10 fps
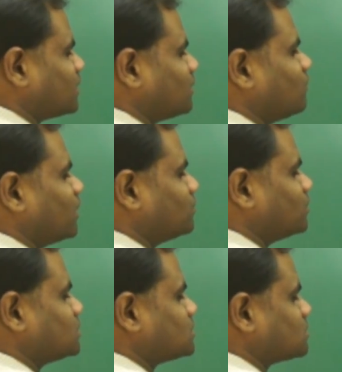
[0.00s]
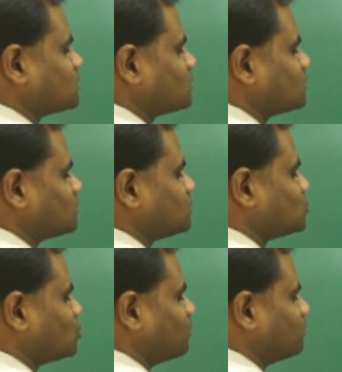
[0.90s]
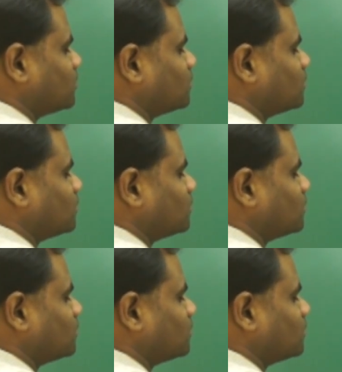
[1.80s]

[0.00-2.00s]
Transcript: and y units top,